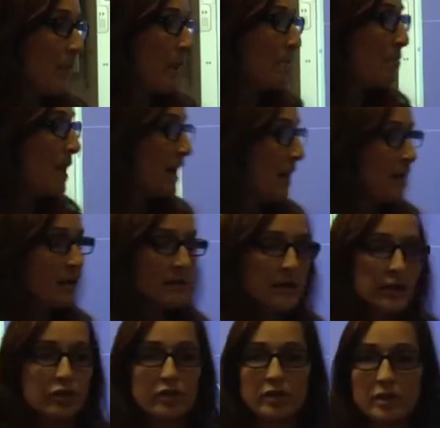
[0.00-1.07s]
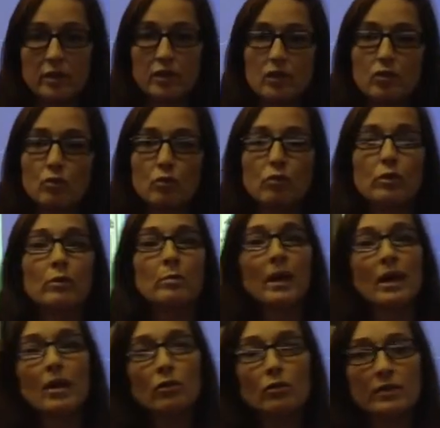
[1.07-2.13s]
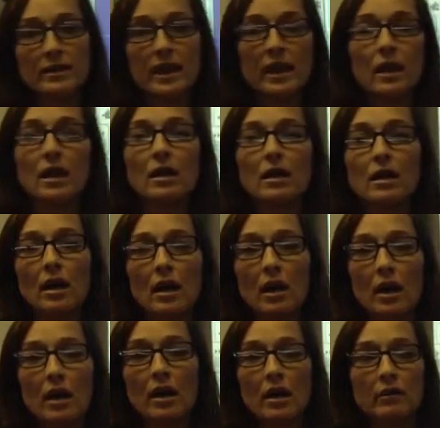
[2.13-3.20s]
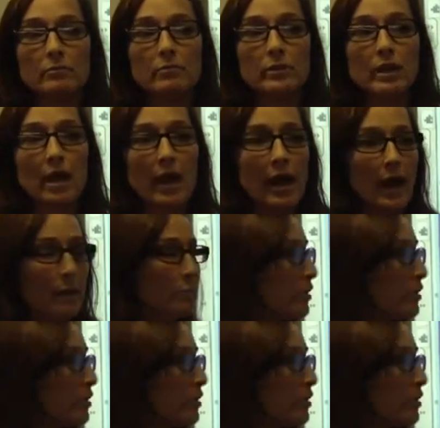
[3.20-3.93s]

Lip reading: Many of the teachers at the school will be using a